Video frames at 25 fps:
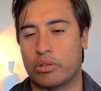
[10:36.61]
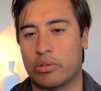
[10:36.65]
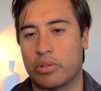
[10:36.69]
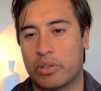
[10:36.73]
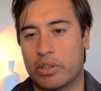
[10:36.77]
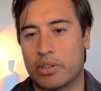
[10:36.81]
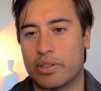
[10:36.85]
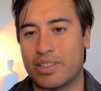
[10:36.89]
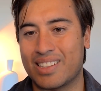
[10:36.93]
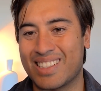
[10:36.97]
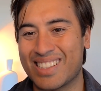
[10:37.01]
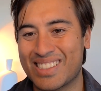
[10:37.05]
The
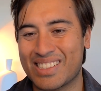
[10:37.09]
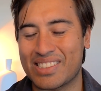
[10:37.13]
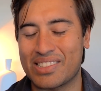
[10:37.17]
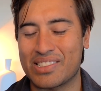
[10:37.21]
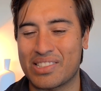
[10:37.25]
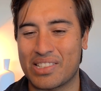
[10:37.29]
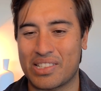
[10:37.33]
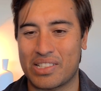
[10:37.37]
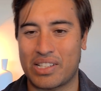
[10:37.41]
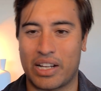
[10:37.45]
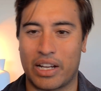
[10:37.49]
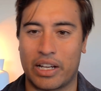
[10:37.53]
distance
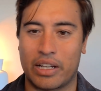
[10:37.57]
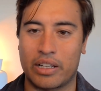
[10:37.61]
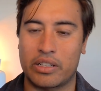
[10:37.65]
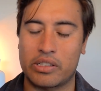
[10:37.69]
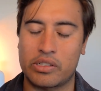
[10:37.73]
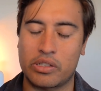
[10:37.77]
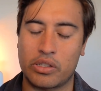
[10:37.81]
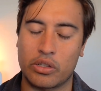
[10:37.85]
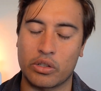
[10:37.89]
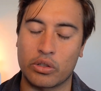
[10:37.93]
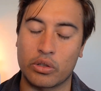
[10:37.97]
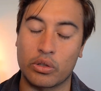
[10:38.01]
it
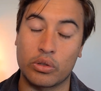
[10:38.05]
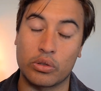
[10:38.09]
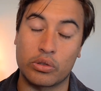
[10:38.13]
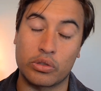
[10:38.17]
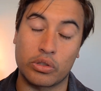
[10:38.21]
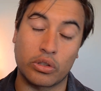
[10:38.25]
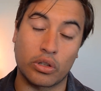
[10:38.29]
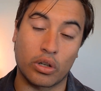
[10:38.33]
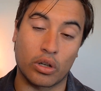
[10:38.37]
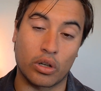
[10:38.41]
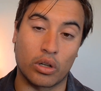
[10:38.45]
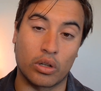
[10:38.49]
takes you to
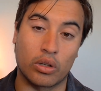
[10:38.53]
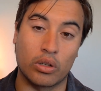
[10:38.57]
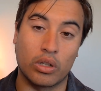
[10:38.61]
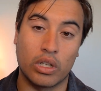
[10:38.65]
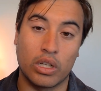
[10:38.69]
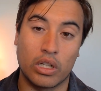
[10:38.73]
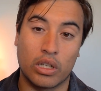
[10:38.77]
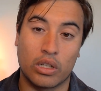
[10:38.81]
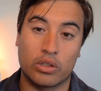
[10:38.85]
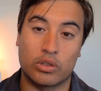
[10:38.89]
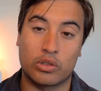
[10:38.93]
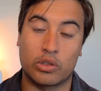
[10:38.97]
go
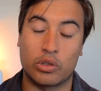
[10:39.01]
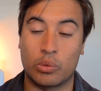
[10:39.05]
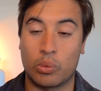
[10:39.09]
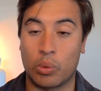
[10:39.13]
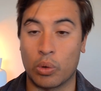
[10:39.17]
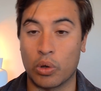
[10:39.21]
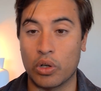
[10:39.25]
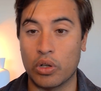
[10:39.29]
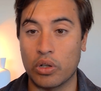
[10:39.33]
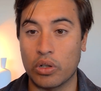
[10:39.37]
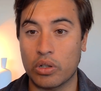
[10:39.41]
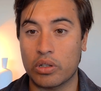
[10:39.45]
to
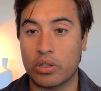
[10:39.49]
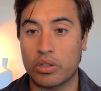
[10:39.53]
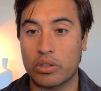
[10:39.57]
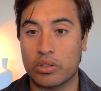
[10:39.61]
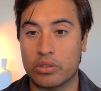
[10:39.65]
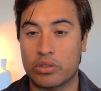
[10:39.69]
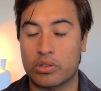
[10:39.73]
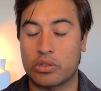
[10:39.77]
work,